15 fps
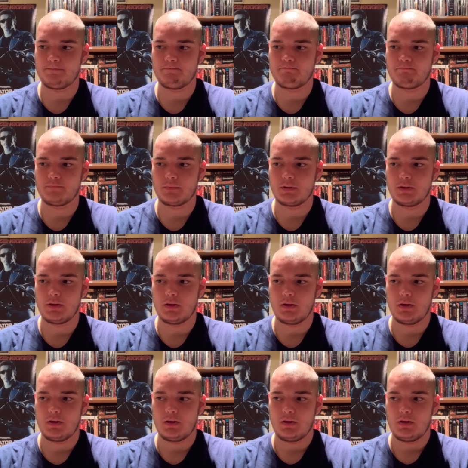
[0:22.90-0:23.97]

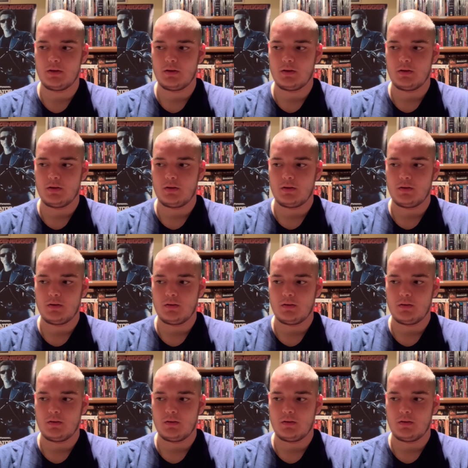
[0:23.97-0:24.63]
Nothing is said.